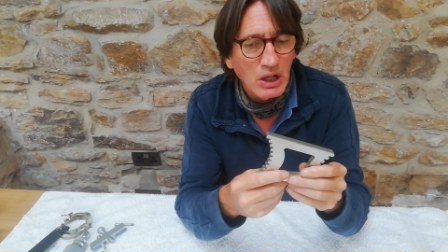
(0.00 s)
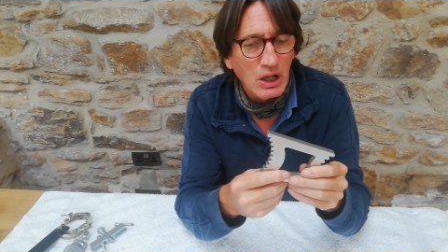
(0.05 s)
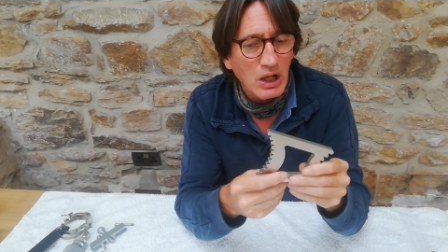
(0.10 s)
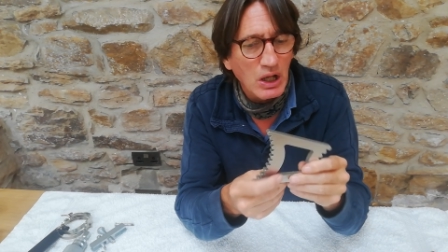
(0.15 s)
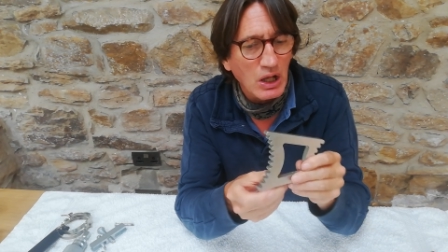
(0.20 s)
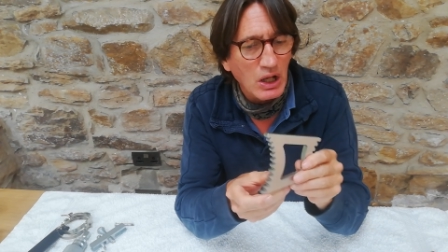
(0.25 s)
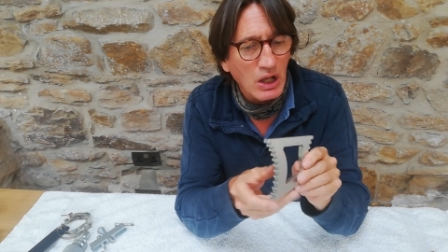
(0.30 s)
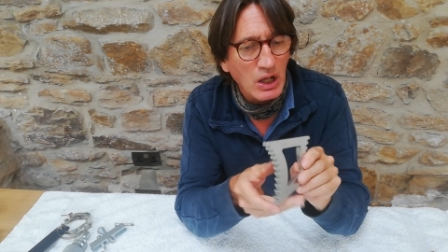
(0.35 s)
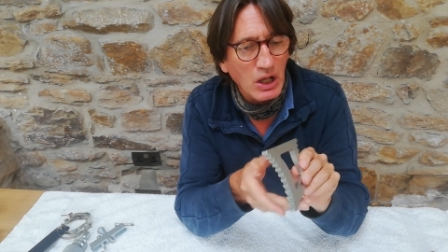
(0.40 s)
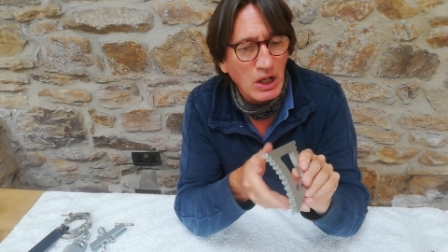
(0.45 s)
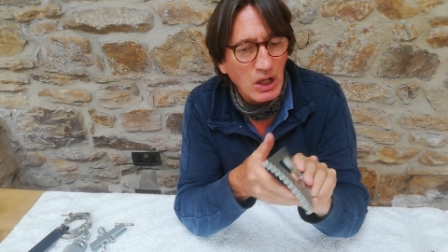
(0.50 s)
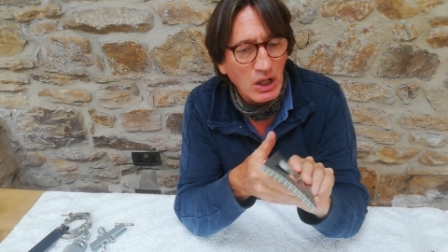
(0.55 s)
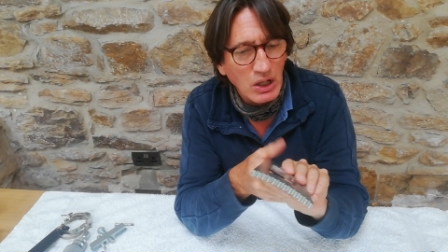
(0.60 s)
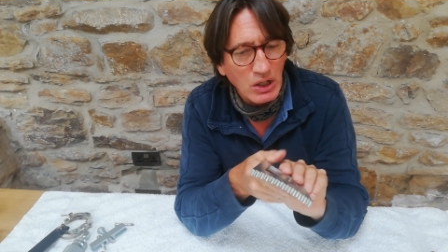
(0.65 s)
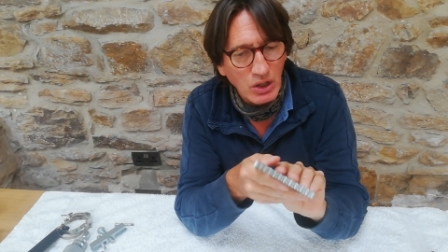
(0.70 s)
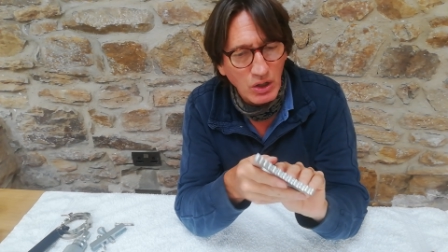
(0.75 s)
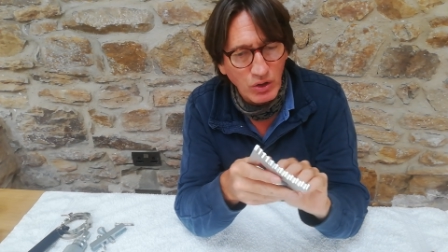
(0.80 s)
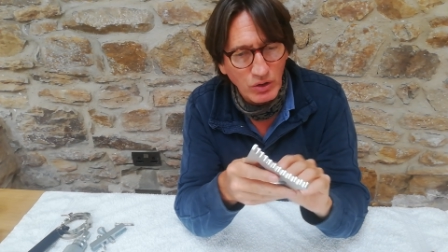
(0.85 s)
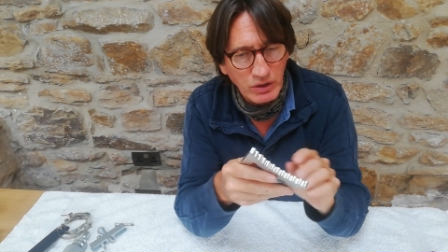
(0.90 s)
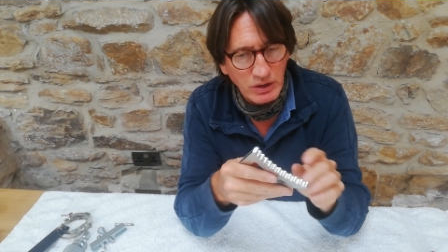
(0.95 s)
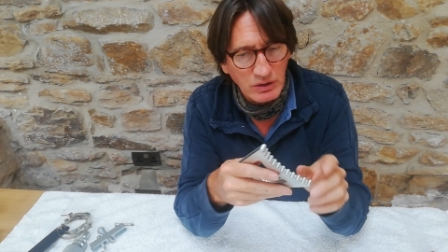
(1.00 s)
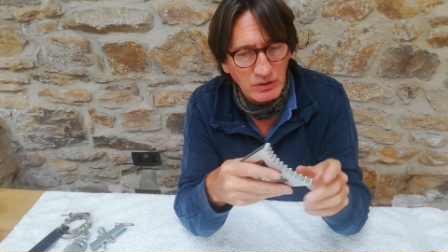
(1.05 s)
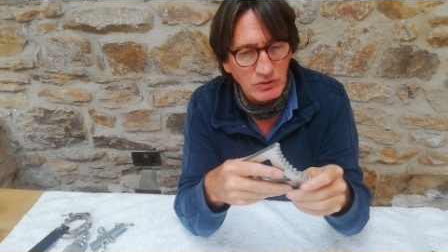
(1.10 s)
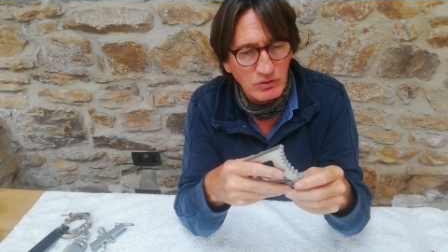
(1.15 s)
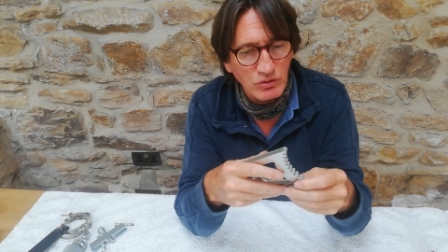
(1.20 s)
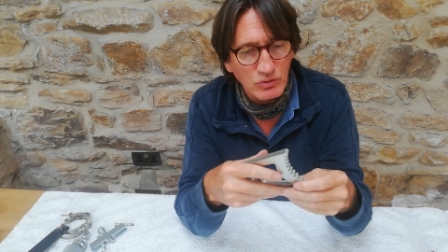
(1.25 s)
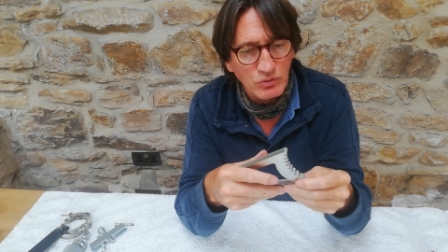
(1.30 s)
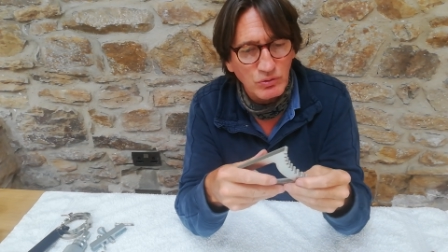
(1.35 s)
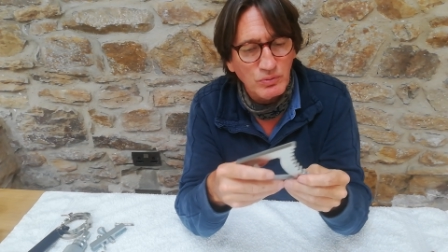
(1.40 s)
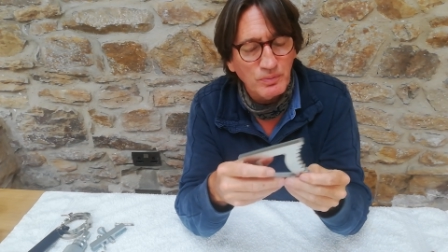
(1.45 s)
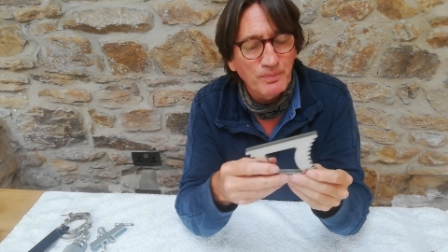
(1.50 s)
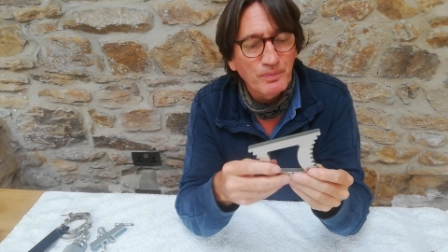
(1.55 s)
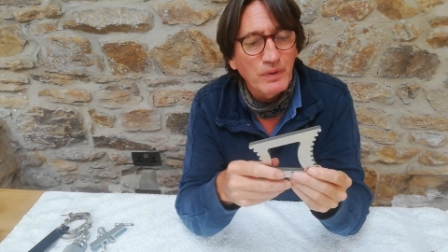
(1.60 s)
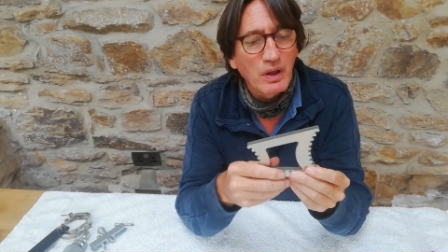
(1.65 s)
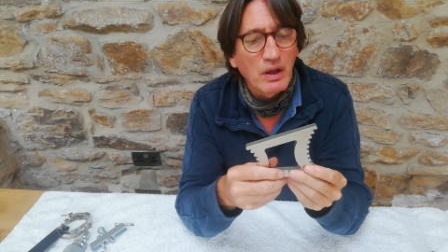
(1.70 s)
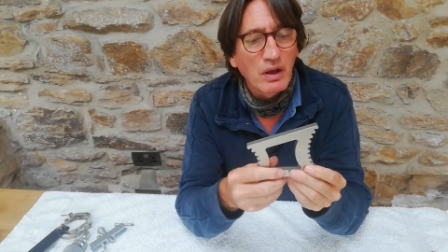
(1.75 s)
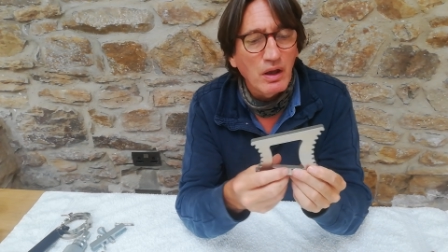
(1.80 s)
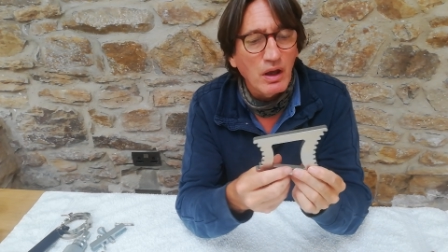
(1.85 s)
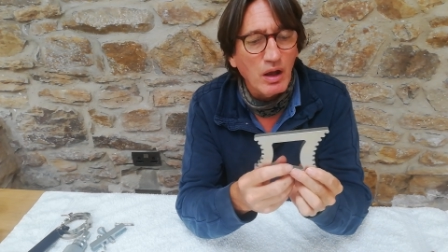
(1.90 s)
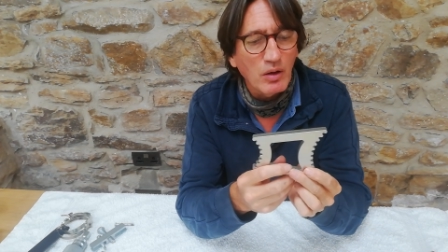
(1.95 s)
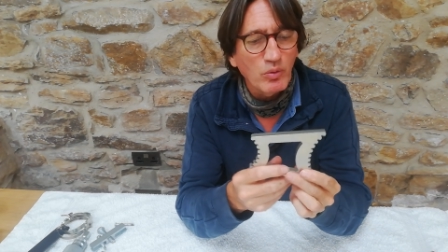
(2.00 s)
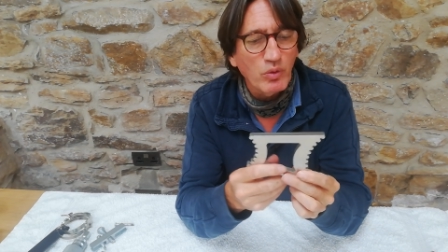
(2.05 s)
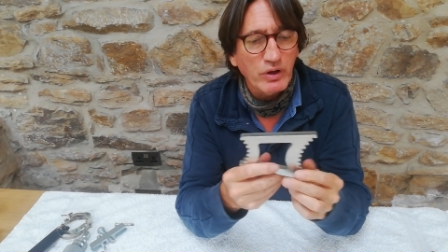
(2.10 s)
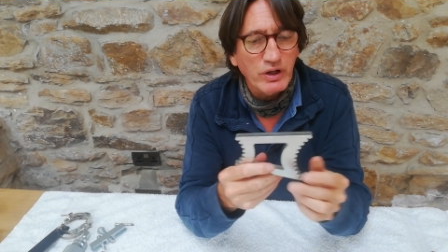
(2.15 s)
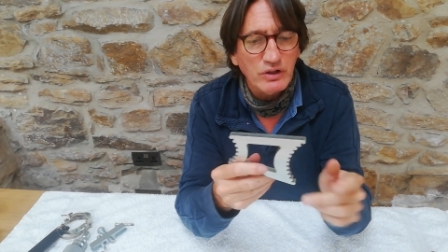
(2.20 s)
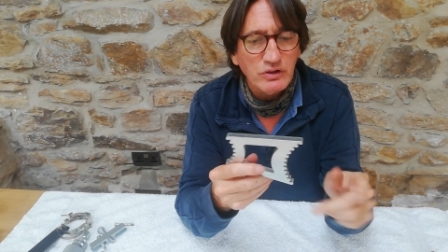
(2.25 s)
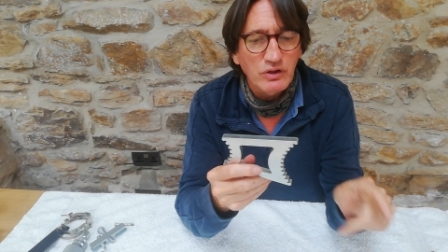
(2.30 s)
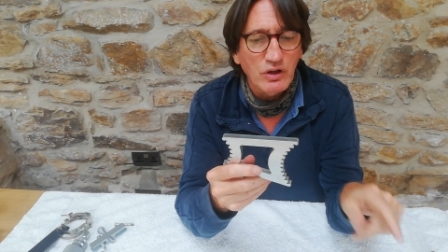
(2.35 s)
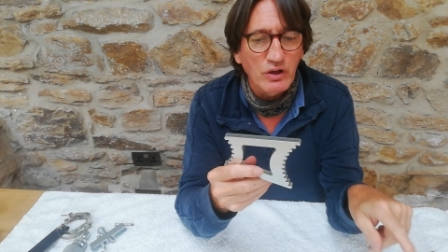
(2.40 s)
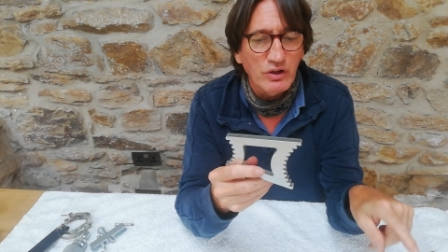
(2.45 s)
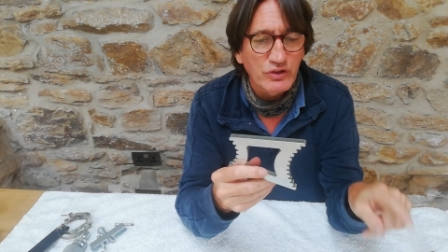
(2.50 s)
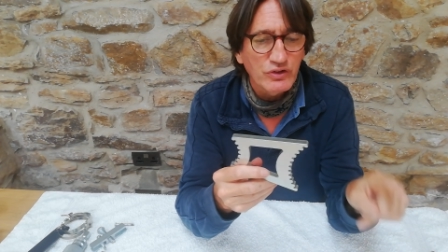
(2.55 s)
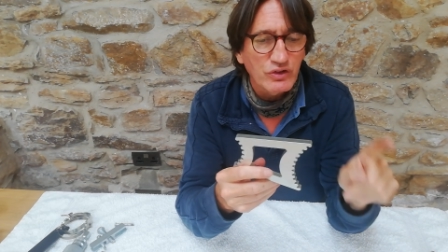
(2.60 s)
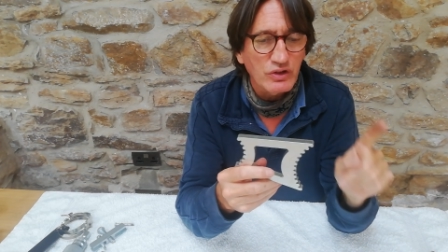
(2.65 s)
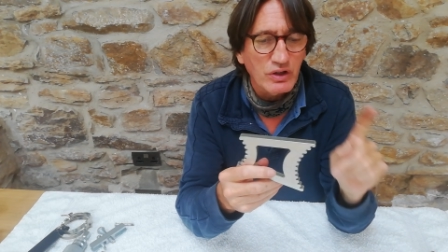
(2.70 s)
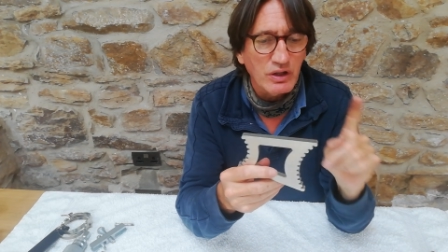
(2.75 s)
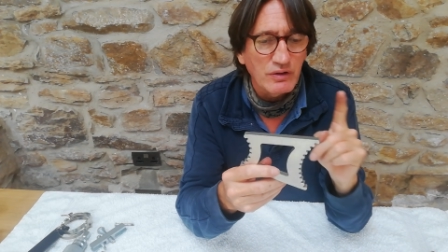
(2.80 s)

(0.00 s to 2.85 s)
locking tool, and what it does,